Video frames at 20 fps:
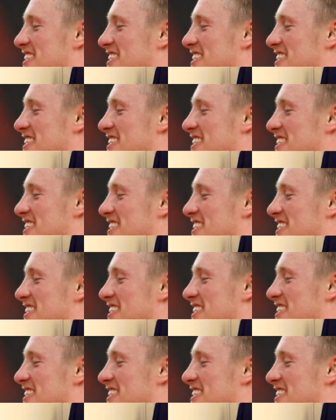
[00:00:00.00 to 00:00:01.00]

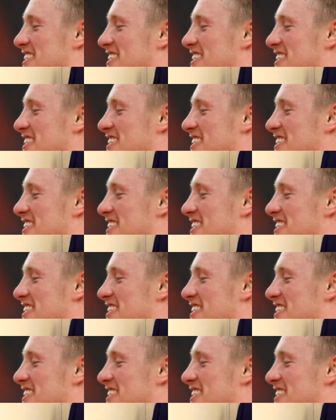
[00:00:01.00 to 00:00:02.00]

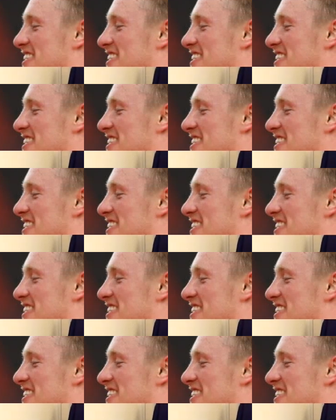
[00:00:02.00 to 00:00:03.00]

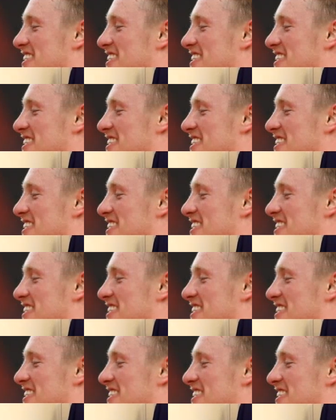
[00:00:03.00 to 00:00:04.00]

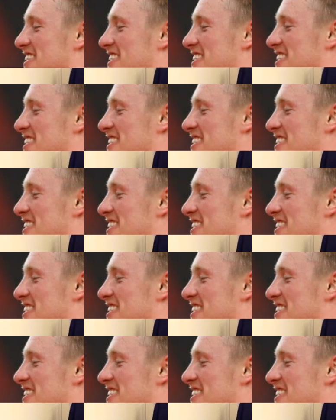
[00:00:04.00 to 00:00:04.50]
(not speaking)